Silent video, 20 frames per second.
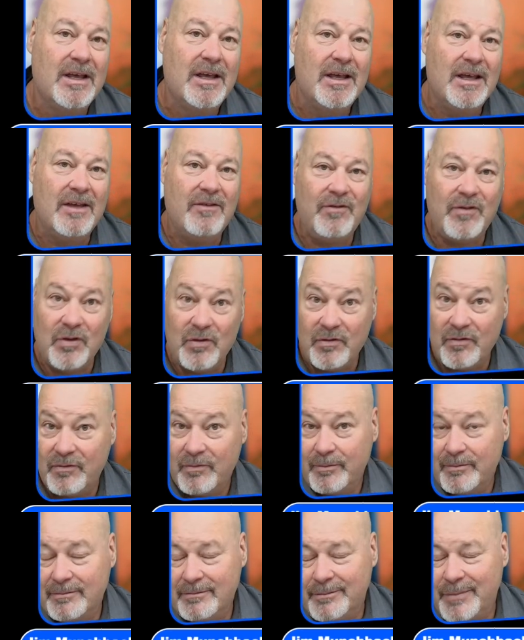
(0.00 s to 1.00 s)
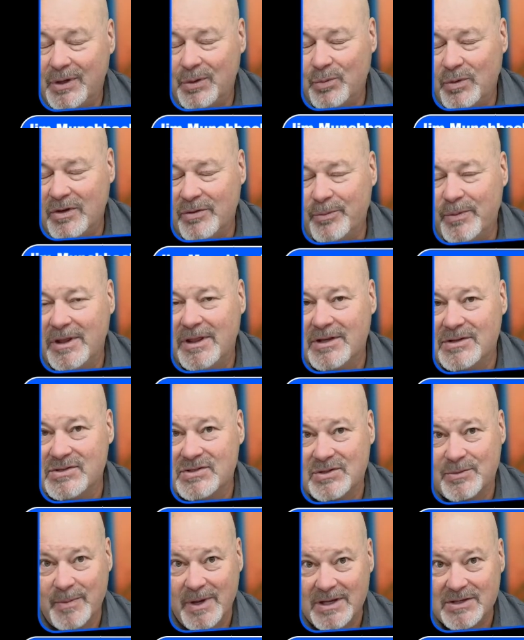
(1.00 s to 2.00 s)
If you've been with me this
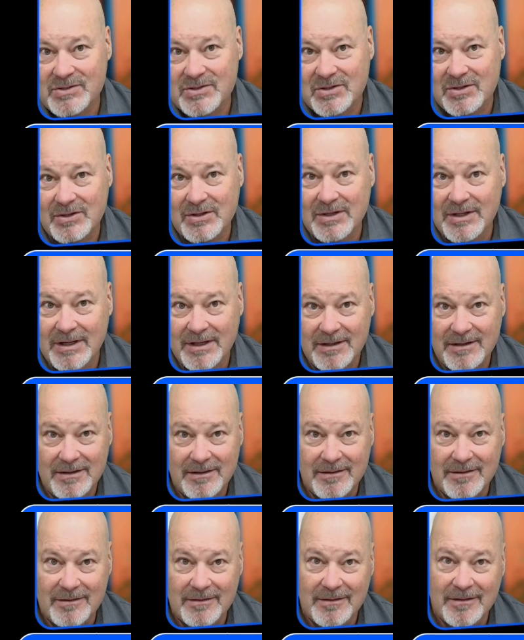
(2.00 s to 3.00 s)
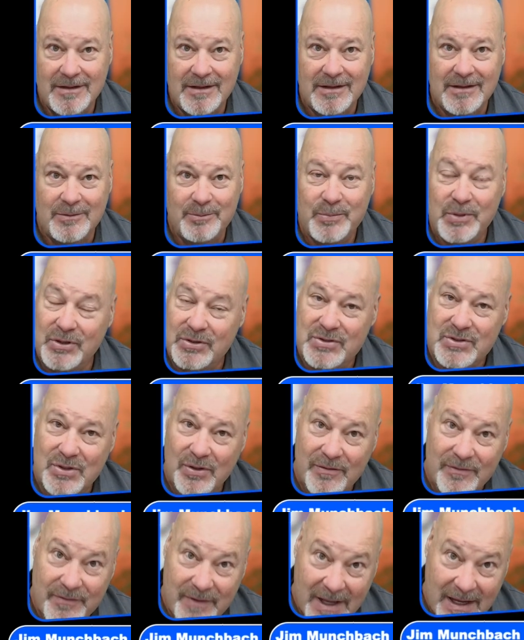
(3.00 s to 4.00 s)
semester in personal
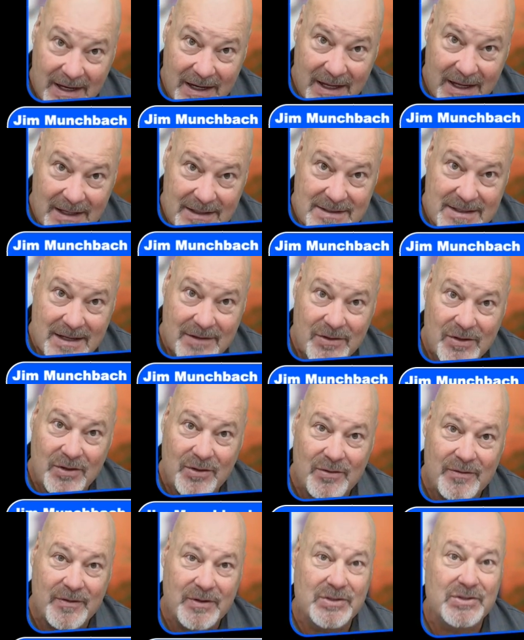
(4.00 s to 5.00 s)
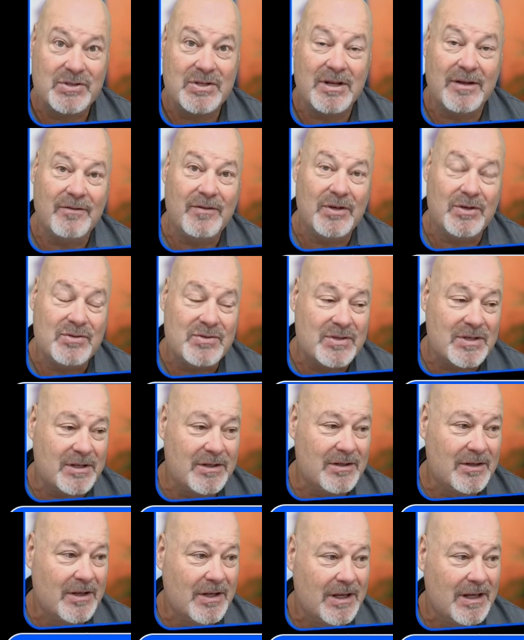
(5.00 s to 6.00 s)
finance at the University of Houston,